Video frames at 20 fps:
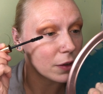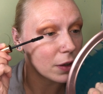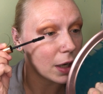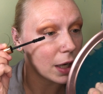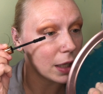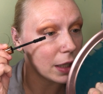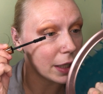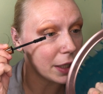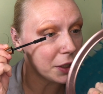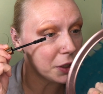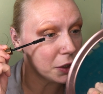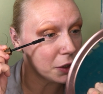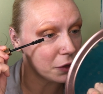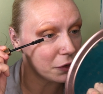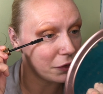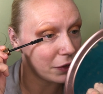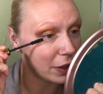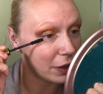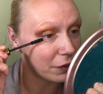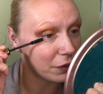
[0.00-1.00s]
I like her
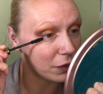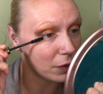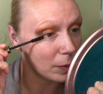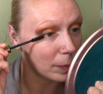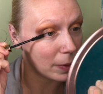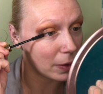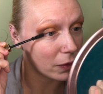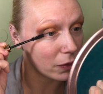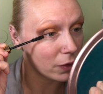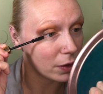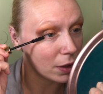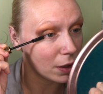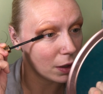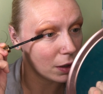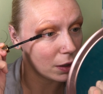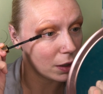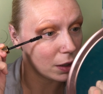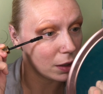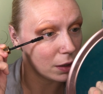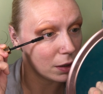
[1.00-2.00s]
Fat Full
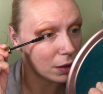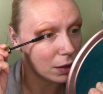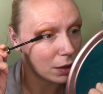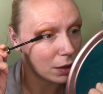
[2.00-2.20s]
mascara.